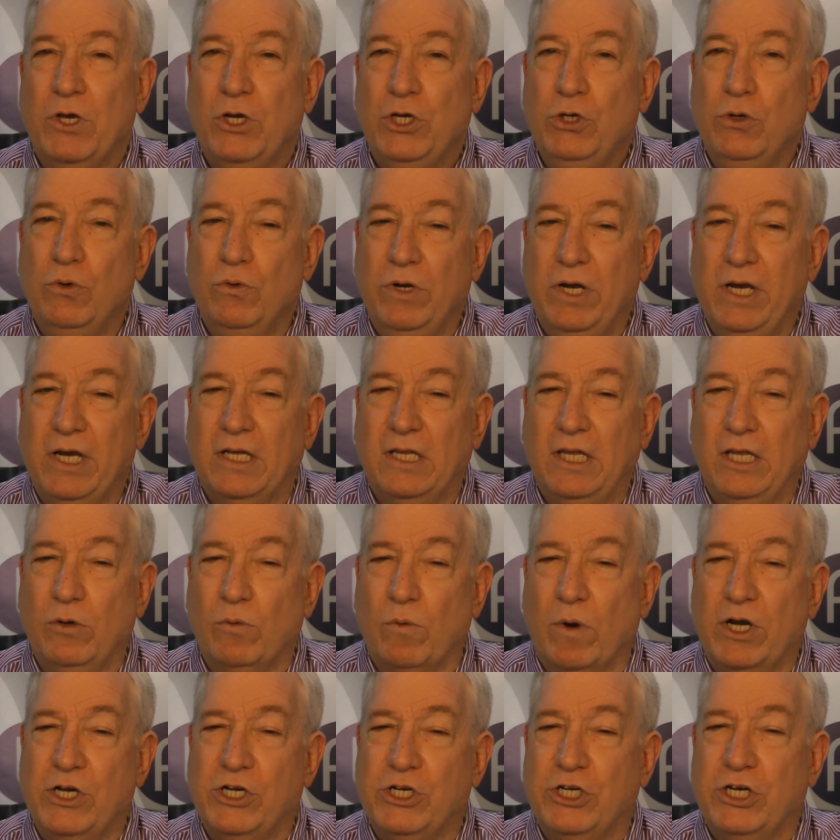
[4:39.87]
uniquely
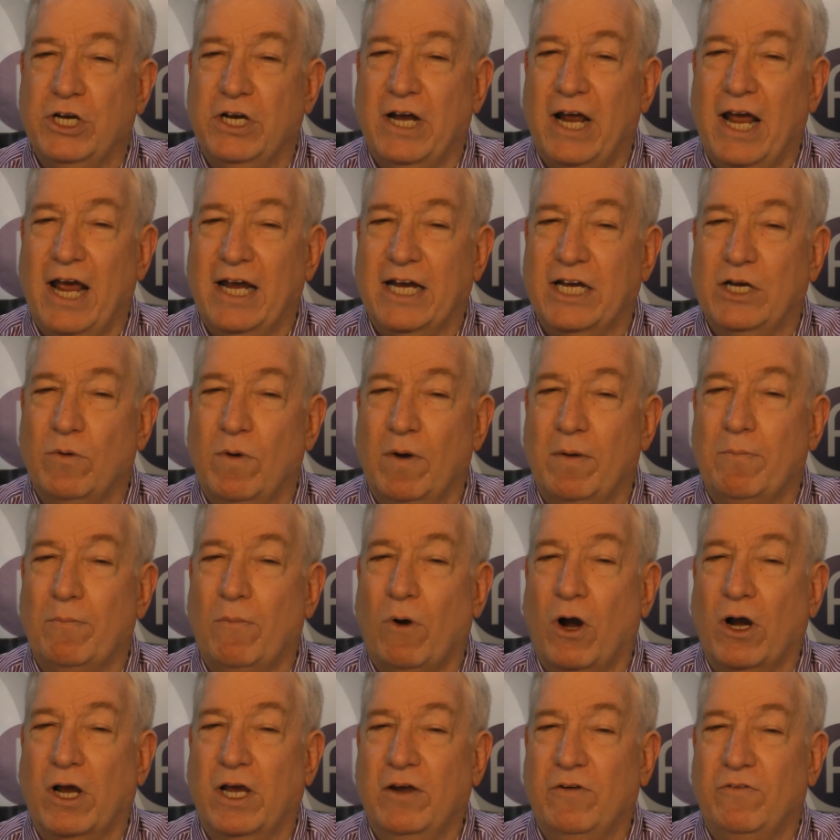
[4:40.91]
rich and accurate
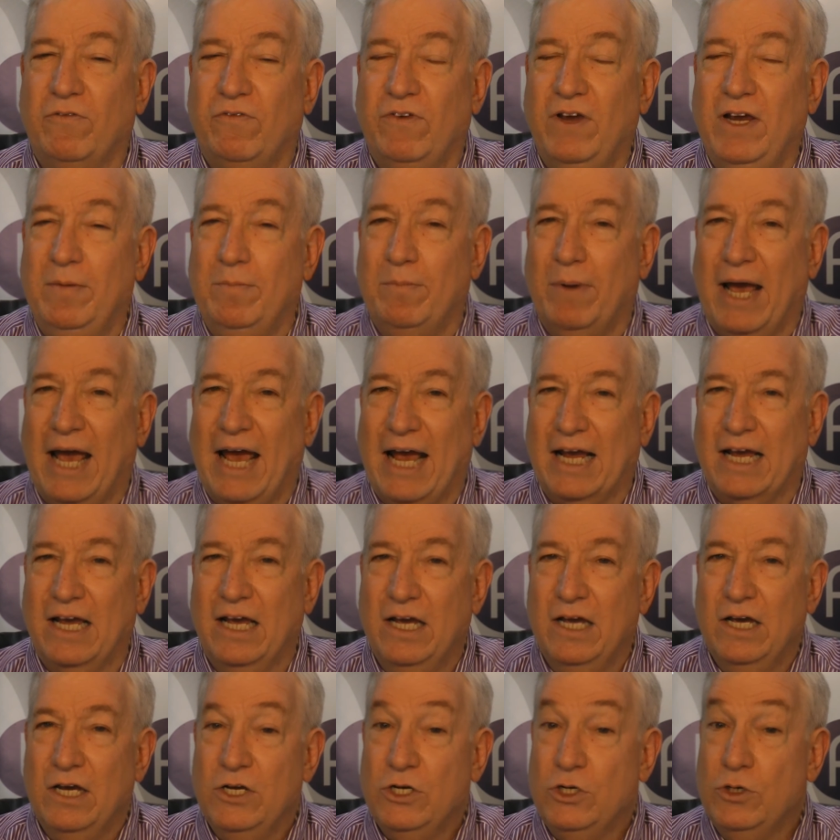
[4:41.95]
market feedback
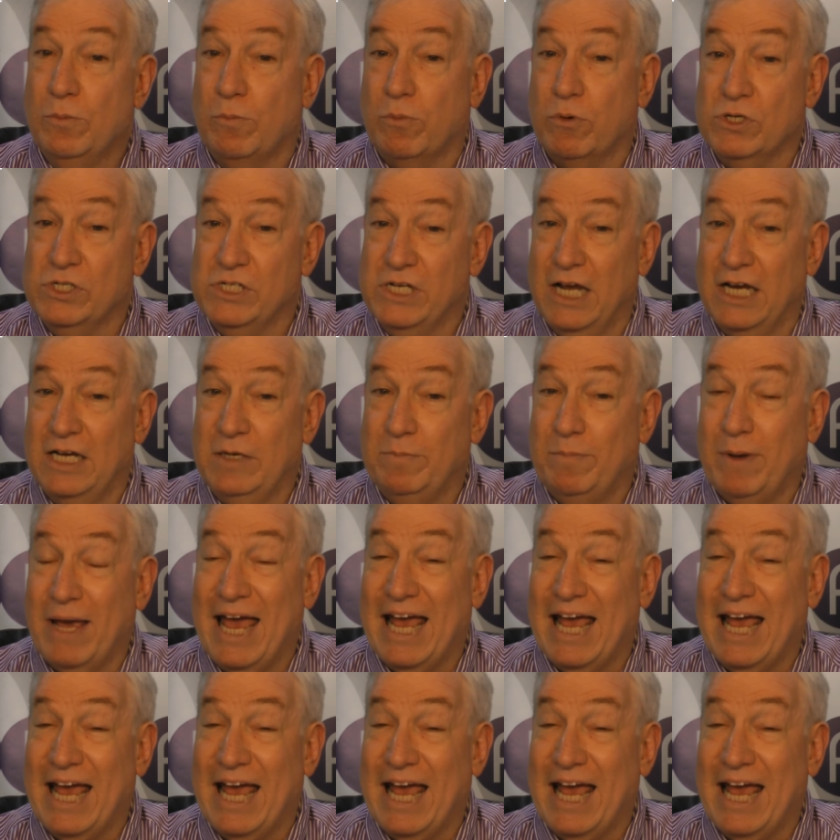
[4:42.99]
to present,